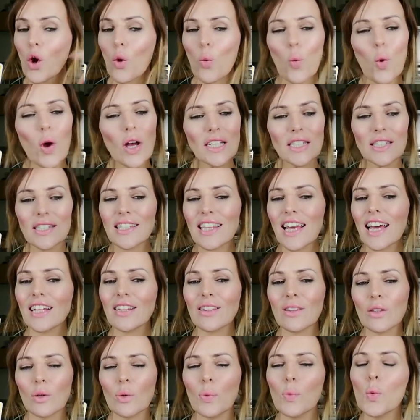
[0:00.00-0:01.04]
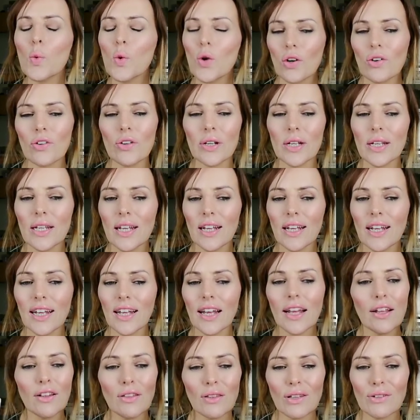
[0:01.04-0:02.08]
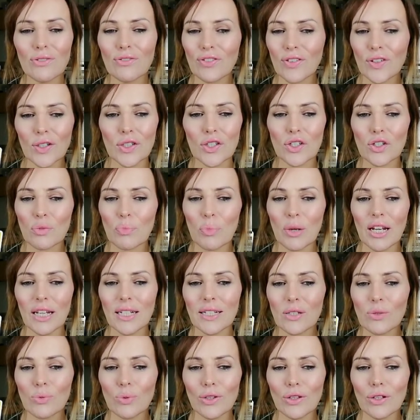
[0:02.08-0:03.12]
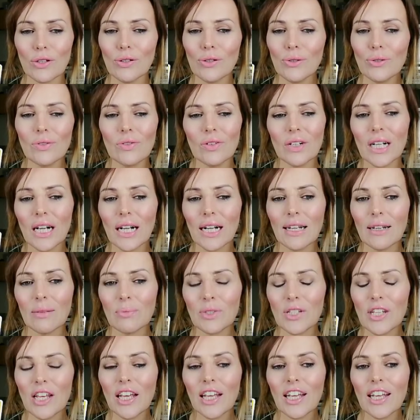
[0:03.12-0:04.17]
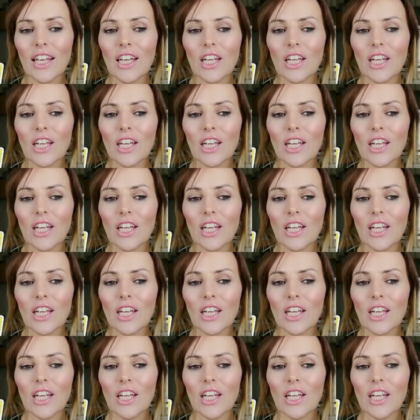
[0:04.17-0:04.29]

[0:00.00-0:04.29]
Was that the worry in the first place with the lunar eclipse?